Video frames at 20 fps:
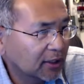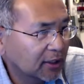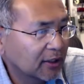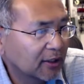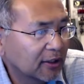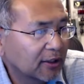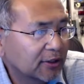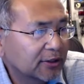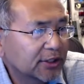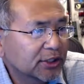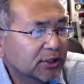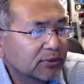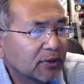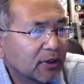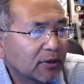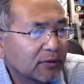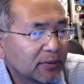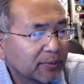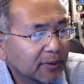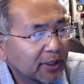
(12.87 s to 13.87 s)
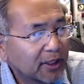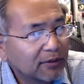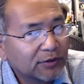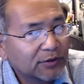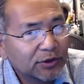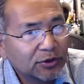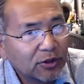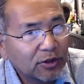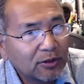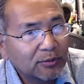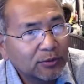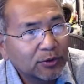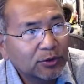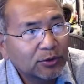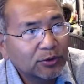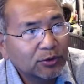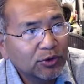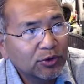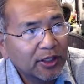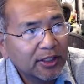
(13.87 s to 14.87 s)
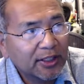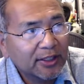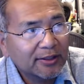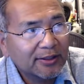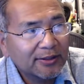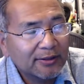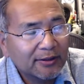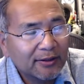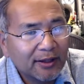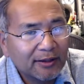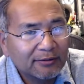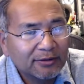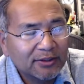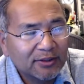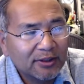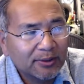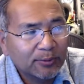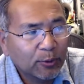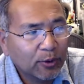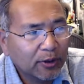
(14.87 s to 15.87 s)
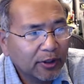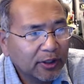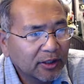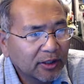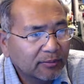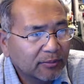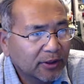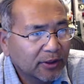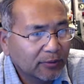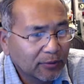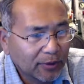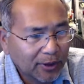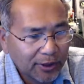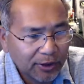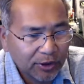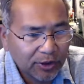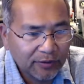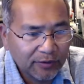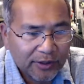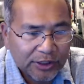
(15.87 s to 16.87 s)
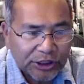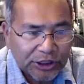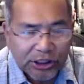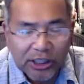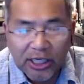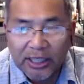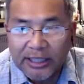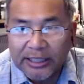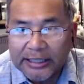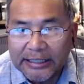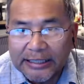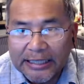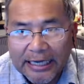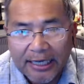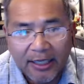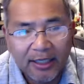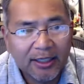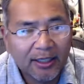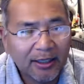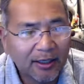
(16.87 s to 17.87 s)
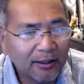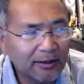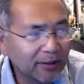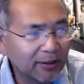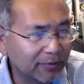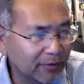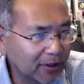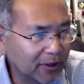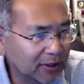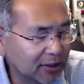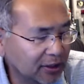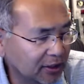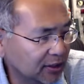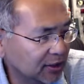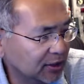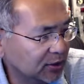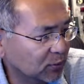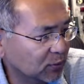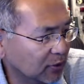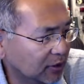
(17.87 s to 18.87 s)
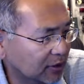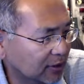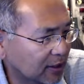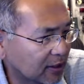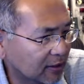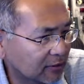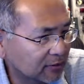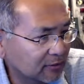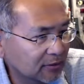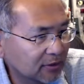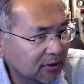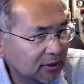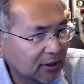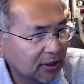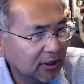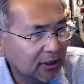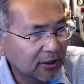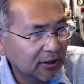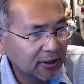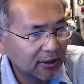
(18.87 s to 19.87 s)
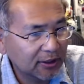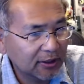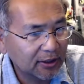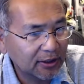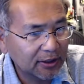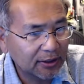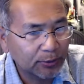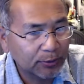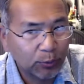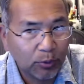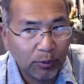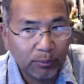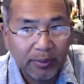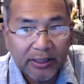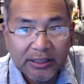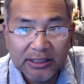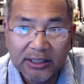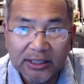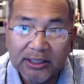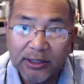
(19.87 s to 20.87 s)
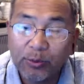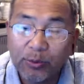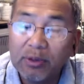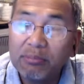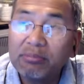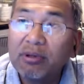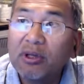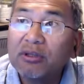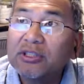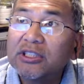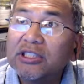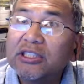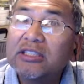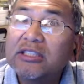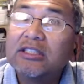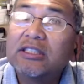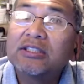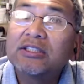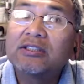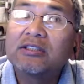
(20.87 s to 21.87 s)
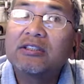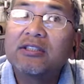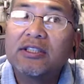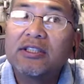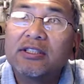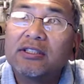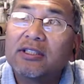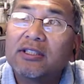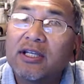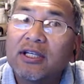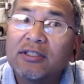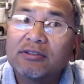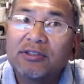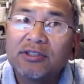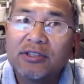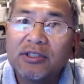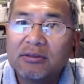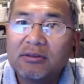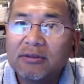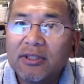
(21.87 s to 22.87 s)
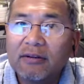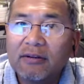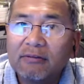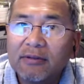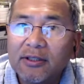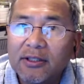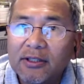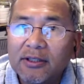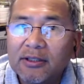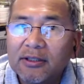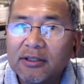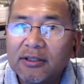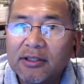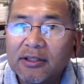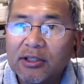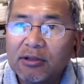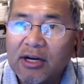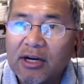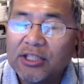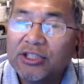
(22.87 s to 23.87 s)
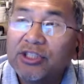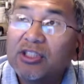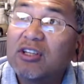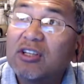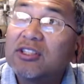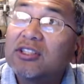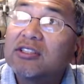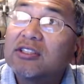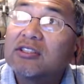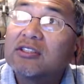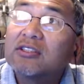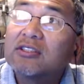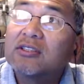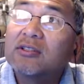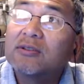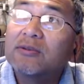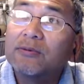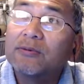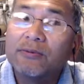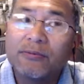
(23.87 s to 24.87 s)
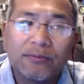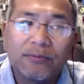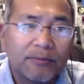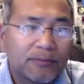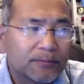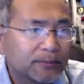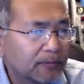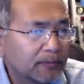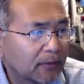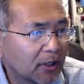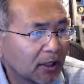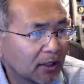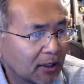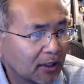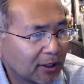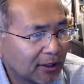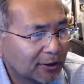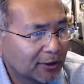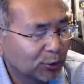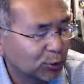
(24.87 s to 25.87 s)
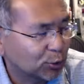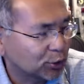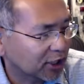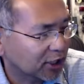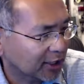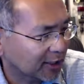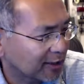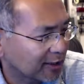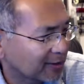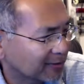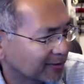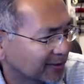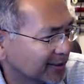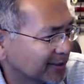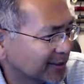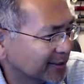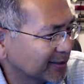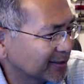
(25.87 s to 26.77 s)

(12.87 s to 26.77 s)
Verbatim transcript: And this round, we've been having trouble trying to get this live stream working, but we're going to give it a shot again. I think we got the kinks worked out. And we're basically reposting yesterday's live stream that uh, crashed on us. So do check it out.